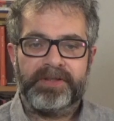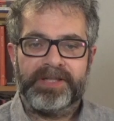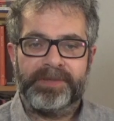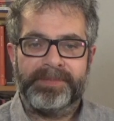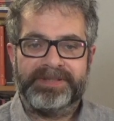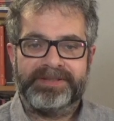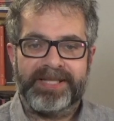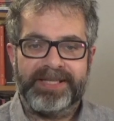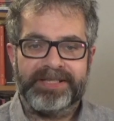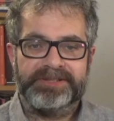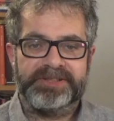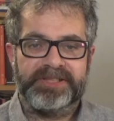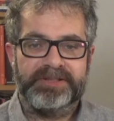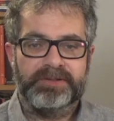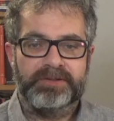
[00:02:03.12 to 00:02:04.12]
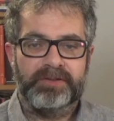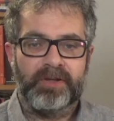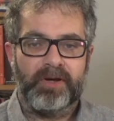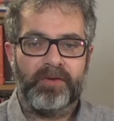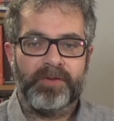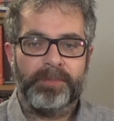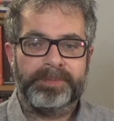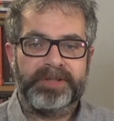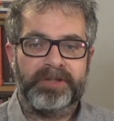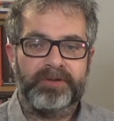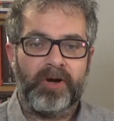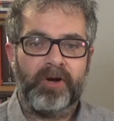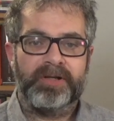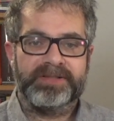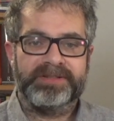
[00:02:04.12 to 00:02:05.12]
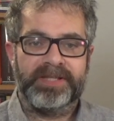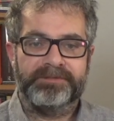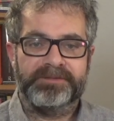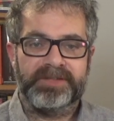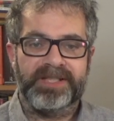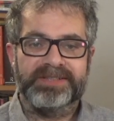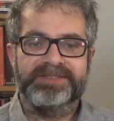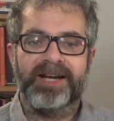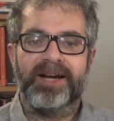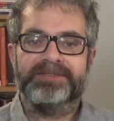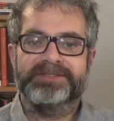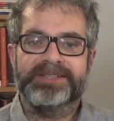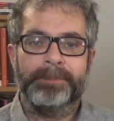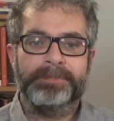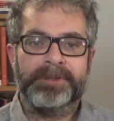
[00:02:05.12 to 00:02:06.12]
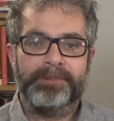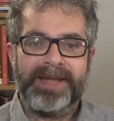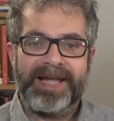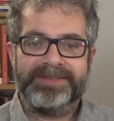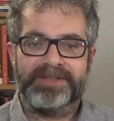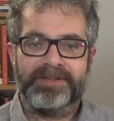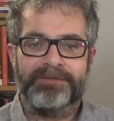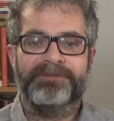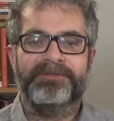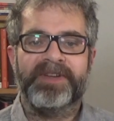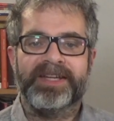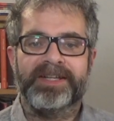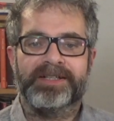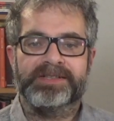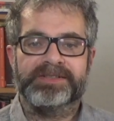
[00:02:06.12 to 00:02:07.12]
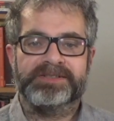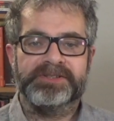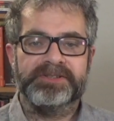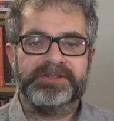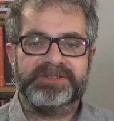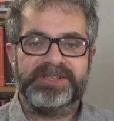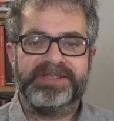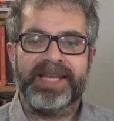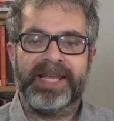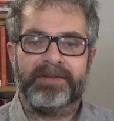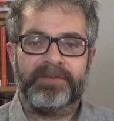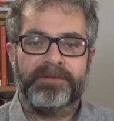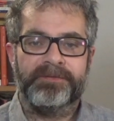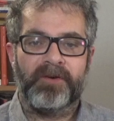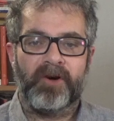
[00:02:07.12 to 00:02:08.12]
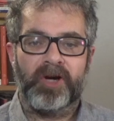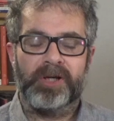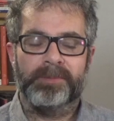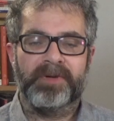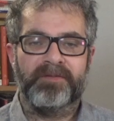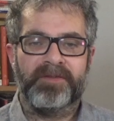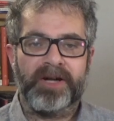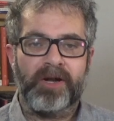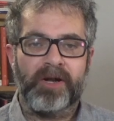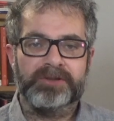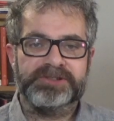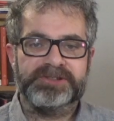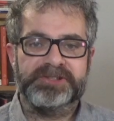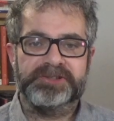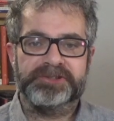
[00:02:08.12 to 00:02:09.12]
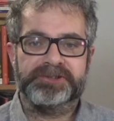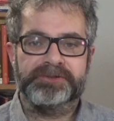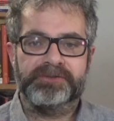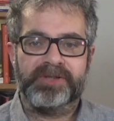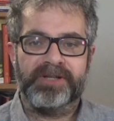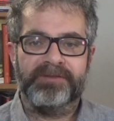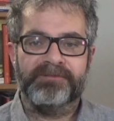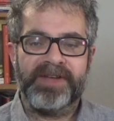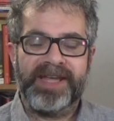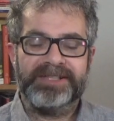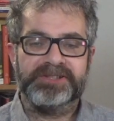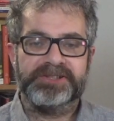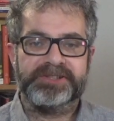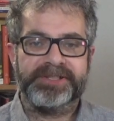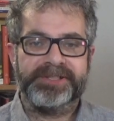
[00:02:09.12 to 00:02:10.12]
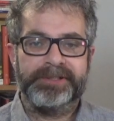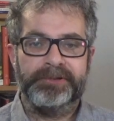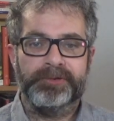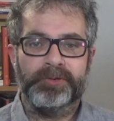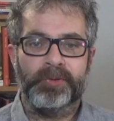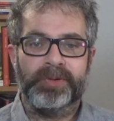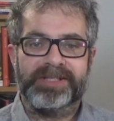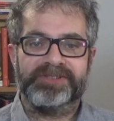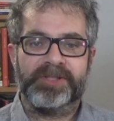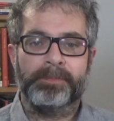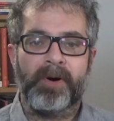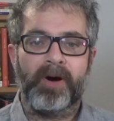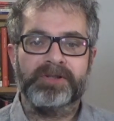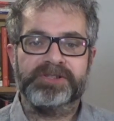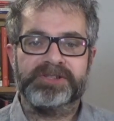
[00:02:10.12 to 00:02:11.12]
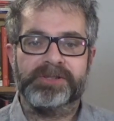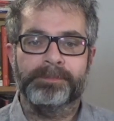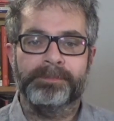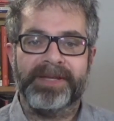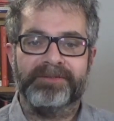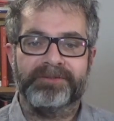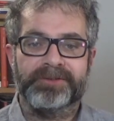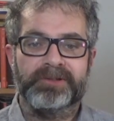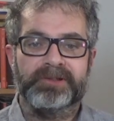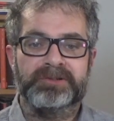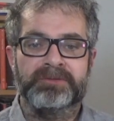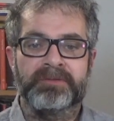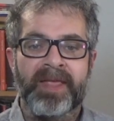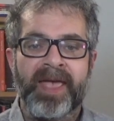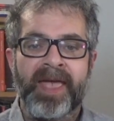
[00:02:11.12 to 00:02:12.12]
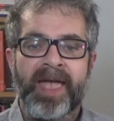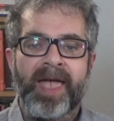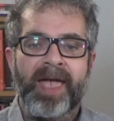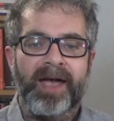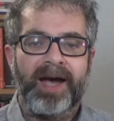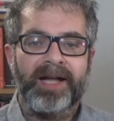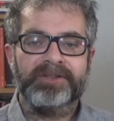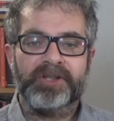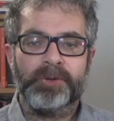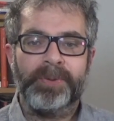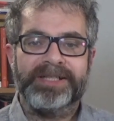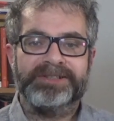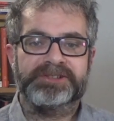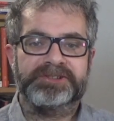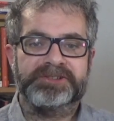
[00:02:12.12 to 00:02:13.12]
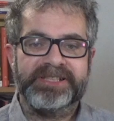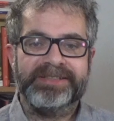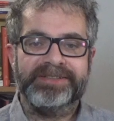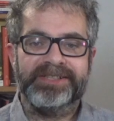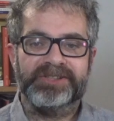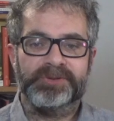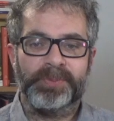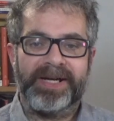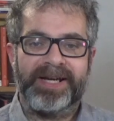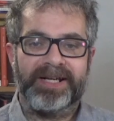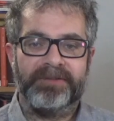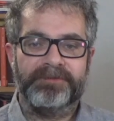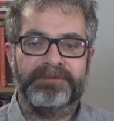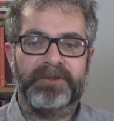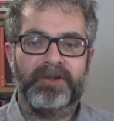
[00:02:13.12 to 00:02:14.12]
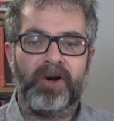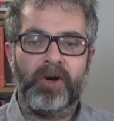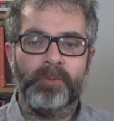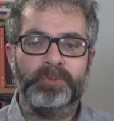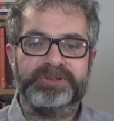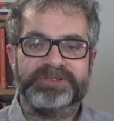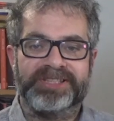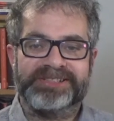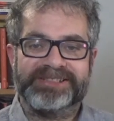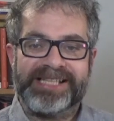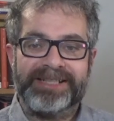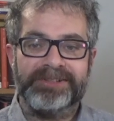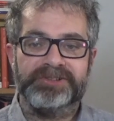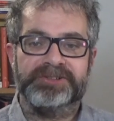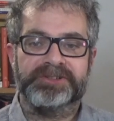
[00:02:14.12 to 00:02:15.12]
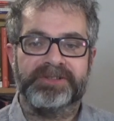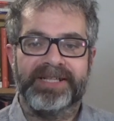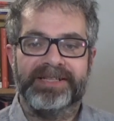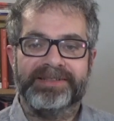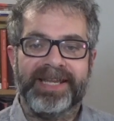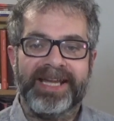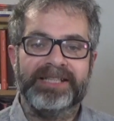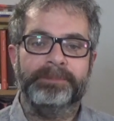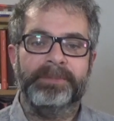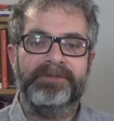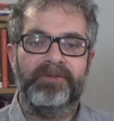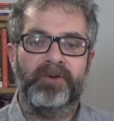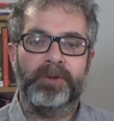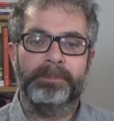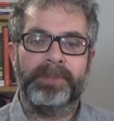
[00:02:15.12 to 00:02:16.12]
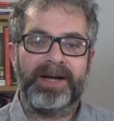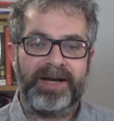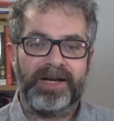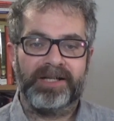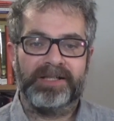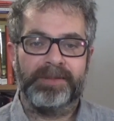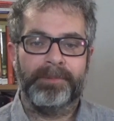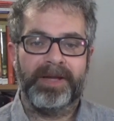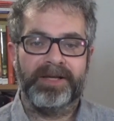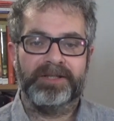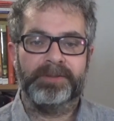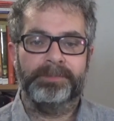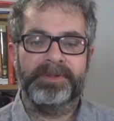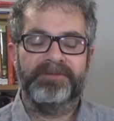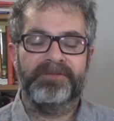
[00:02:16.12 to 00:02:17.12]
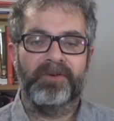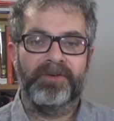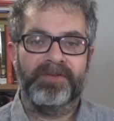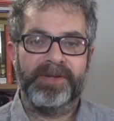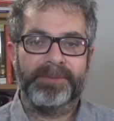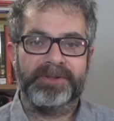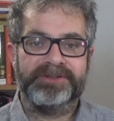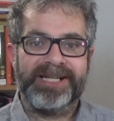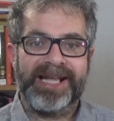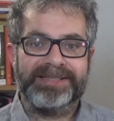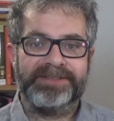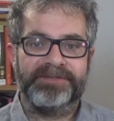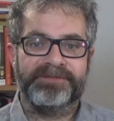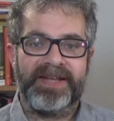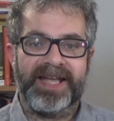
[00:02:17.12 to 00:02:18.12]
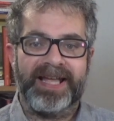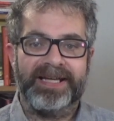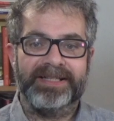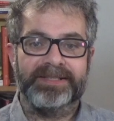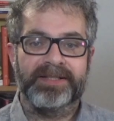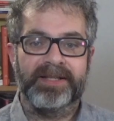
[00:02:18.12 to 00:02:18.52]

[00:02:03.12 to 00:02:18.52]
limitation on the prerogative to conduct diplomatic affairs used to take the form of a constitutional convention known as the Ponsonby Rule, under which treaties were for almost a century laid before Parliament before they were ratified.